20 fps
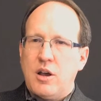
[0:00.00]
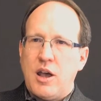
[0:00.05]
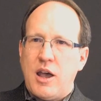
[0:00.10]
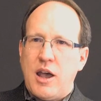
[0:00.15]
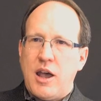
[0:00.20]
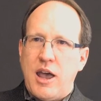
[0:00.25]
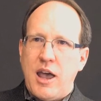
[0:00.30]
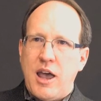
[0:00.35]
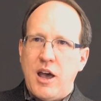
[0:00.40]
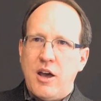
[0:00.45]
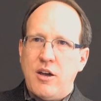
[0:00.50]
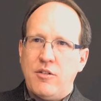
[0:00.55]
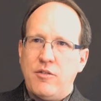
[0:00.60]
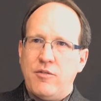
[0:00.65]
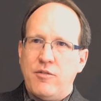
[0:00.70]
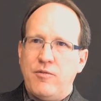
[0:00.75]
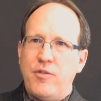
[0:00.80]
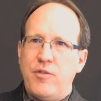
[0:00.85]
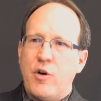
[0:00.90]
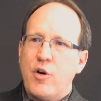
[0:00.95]
And
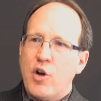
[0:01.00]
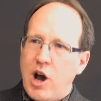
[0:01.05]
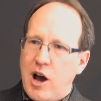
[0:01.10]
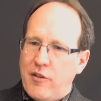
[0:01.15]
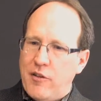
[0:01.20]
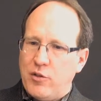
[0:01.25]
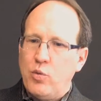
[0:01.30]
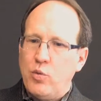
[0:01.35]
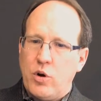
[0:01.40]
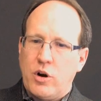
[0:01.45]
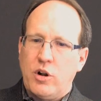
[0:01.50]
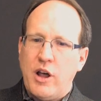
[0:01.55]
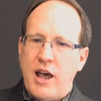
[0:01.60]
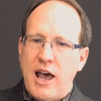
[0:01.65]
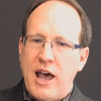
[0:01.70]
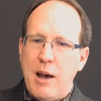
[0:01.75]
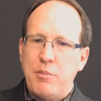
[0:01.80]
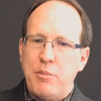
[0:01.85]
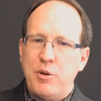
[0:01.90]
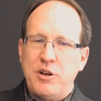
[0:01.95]
very often what will
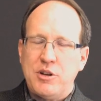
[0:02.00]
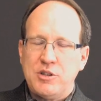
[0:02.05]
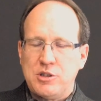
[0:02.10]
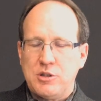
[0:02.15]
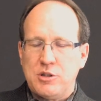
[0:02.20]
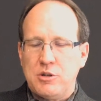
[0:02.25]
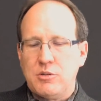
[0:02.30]
happen is,